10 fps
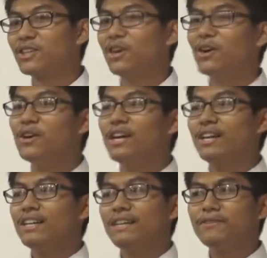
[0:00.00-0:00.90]
So
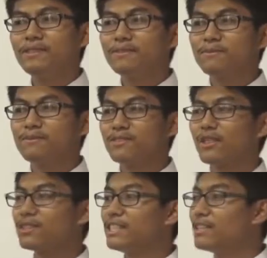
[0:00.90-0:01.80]
even
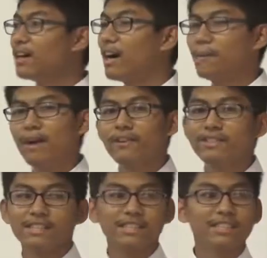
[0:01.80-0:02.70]
though
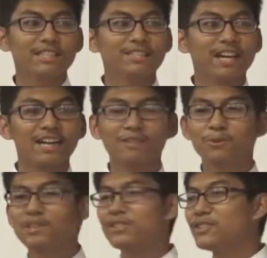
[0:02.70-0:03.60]
parents and teachers tell
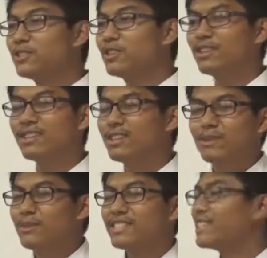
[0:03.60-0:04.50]
us what to do,
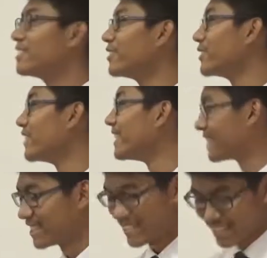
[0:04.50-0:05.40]
we still don't do it.